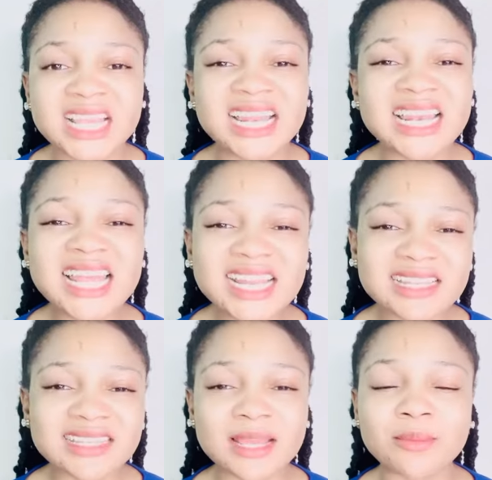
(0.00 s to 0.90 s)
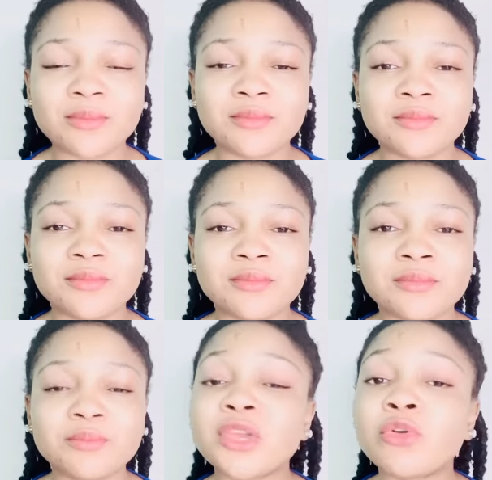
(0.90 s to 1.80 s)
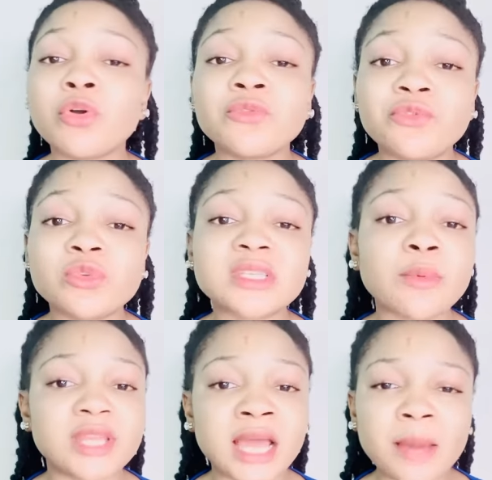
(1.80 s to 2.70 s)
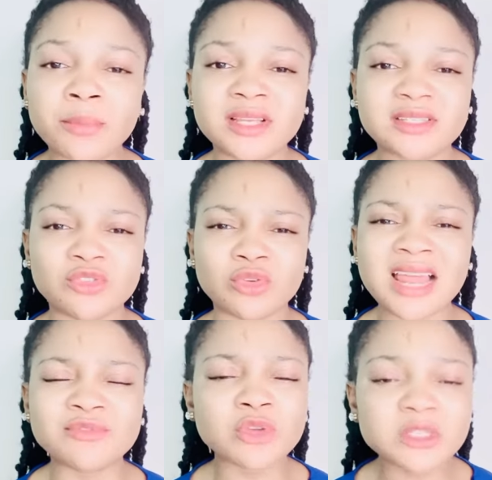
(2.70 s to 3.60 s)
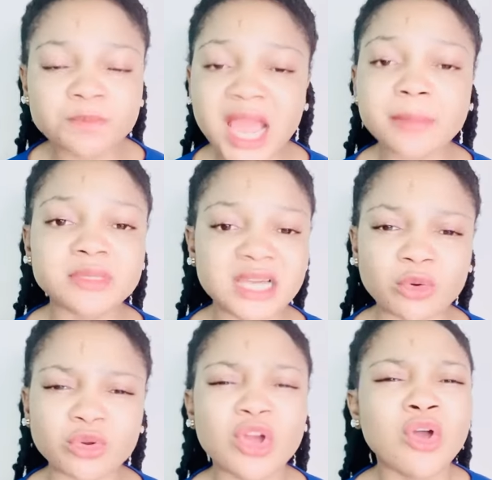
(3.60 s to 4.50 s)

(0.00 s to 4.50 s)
Let them be confused about the happenings in your life. Just pipe down.